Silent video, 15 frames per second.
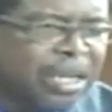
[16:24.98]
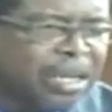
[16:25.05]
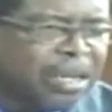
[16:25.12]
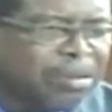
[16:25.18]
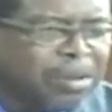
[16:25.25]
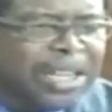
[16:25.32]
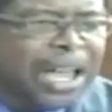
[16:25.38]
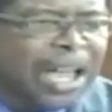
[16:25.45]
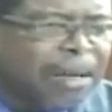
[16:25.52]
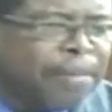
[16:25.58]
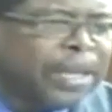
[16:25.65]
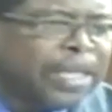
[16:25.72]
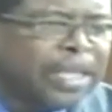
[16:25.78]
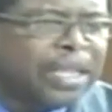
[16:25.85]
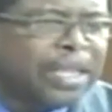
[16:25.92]

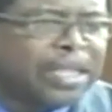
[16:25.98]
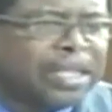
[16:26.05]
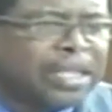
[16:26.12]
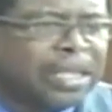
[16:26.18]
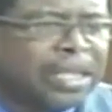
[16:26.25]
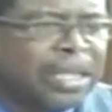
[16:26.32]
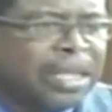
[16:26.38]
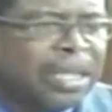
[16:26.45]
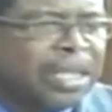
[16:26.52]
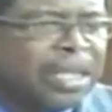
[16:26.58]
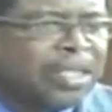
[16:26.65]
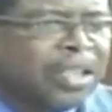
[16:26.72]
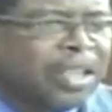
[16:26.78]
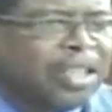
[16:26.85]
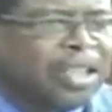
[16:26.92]
retirement age
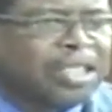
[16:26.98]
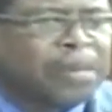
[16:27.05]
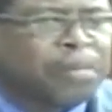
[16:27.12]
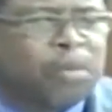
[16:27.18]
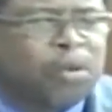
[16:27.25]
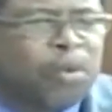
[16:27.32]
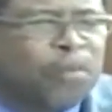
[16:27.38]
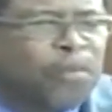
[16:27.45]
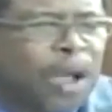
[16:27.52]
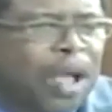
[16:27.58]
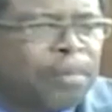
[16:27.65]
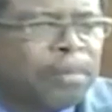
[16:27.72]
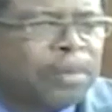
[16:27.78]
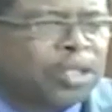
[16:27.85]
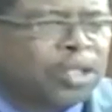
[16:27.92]
so it doesn't move
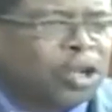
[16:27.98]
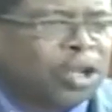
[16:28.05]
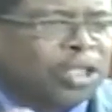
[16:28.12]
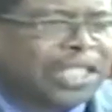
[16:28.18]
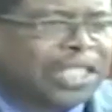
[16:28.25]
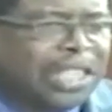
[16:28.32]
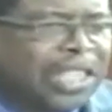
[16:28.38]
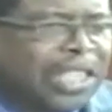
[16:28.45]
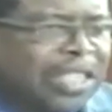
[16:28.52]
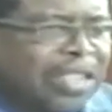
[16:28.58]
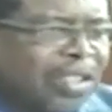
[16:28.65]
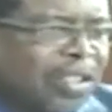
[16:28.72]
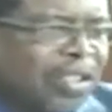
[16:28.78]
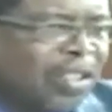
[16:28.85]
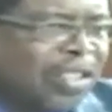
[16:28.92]
from trust deed
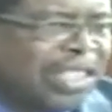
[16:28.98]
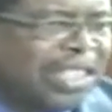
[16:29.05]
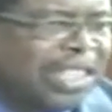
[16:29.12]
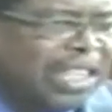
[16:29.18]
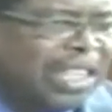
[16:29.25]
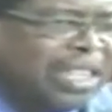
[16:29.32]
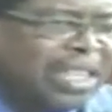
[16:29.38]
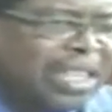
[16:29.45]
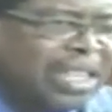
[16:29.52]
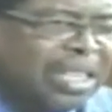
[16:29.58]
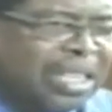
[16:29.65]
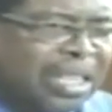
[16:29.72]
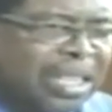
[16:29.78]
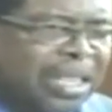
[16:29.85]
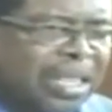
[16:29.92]
to trust deed,
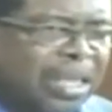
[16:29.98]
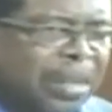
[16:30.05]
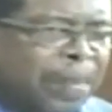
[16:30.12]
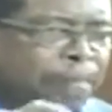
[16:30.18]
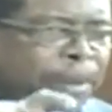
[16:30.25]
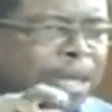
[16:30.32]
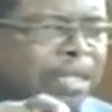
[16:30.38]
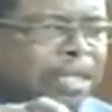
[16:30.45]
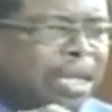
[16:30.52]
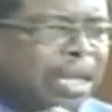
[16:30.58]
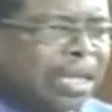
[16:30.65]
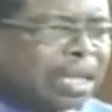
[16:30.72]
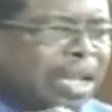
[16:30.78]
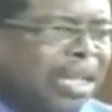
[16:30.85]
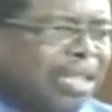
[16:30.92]

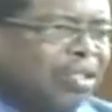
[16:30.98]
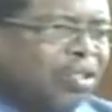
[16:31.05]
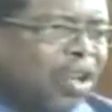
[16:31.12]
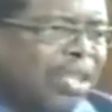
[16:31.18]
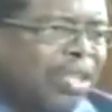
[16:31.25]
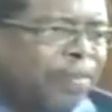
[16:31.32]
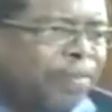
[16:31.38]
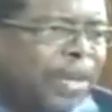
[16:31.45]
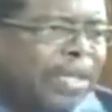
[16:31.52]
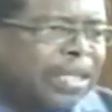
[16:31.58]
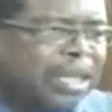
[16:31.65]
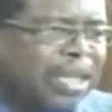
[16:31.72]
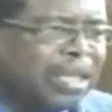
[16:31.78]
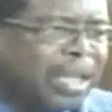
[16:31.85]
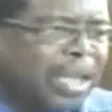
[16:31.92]
pension contract to
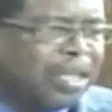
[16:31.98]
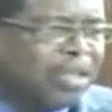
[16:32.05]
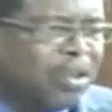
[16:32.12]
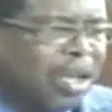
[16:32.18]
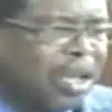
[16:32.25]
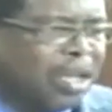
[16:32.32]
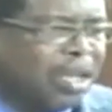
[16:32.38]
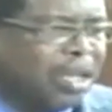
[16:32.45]
pension contract?